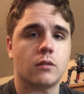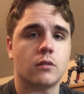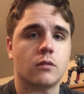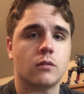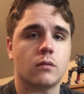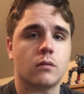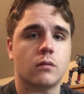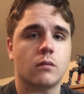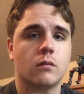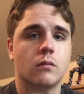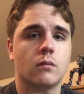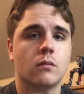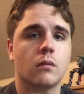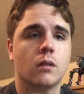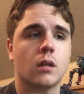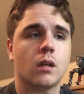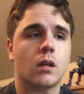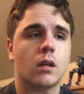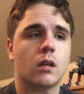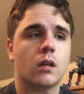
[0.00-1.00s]
to
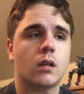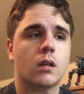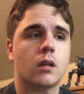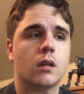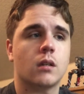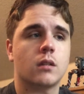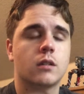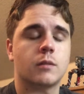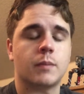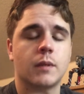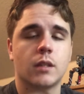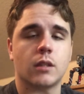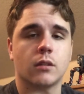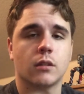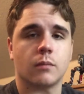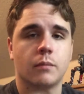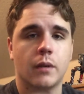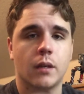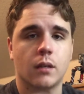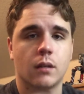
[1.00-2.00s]
speak your
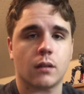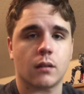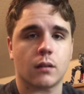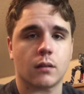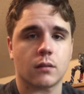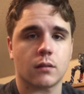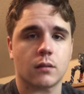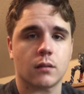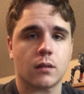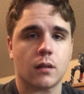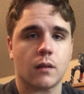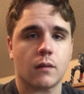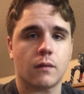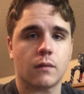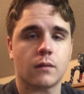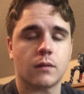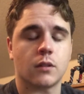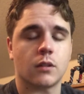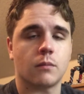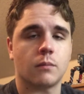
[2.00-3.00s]
opinion on stuff.
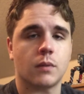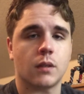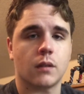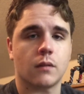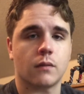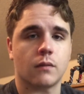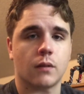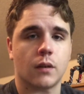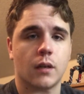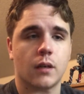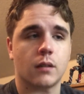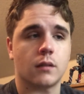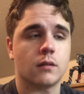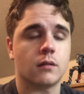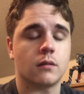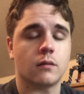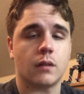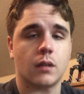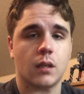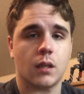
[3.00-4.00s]
Don't be afraid to
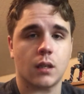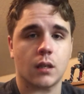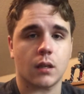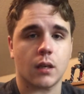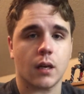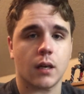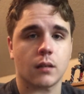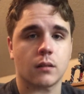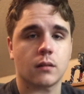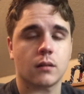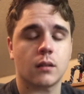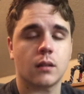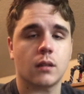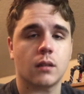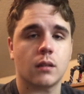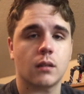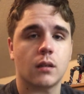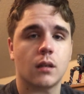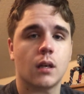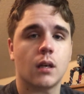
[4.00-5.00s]
do any of that.
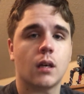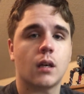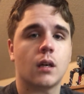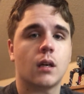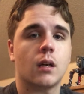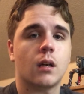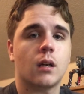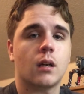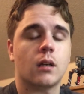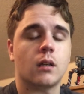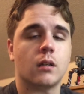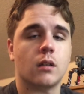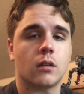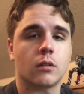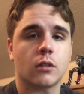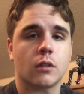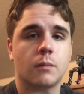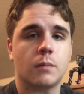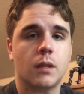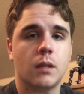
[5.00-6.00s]

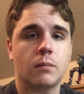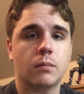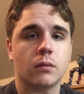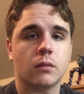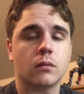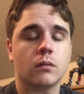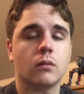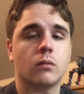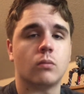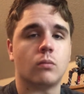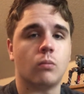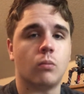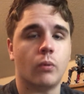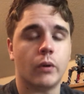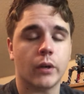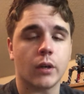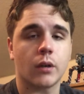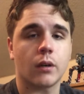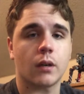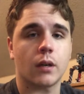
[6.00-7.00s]
Younger people,
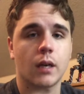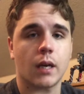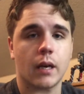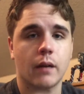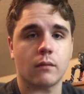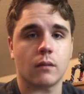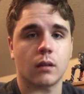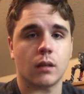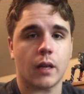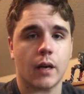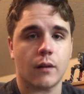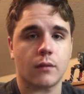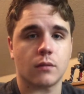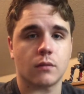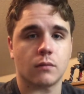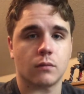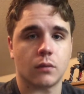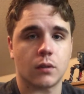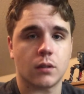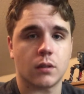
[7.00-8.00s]
we're going to have the loudest
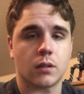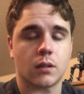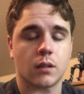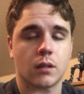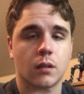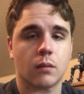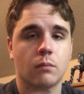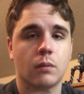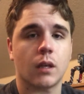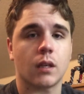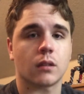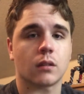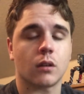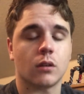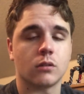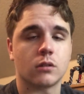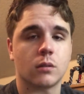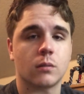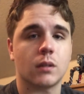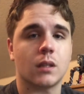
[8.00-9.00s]
voice here, because
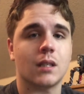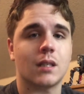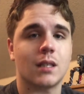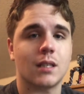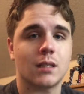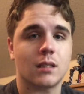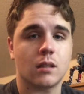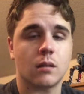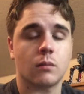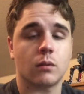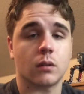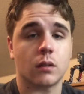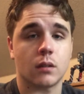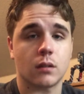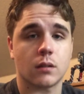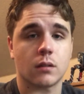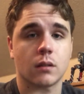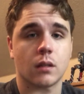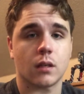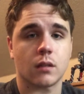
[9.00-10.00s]
ultimately Disney will
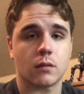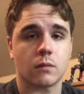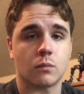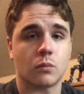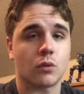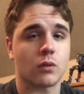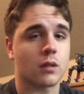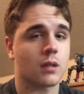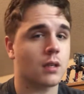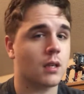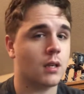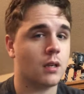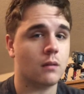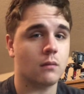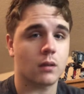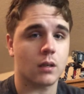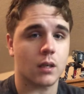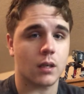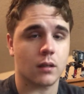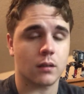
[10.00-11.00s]
listen to us more than
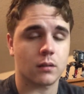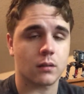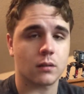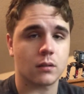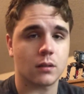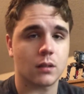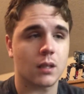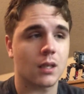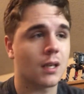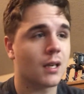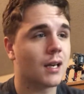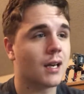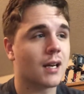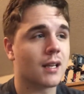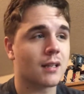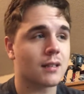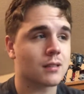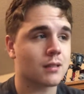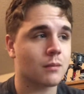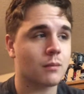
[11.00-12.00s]
anyone else.
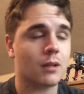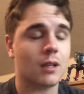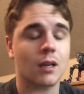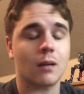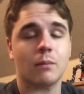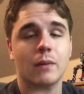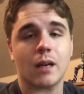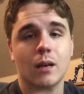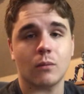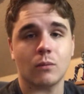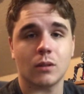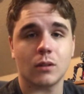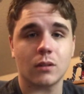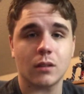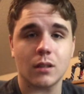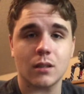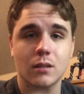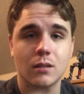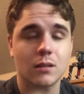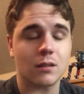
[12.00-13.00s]
The someone like Matt
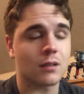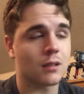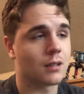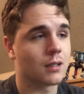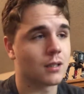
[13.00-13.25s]
Wilkins,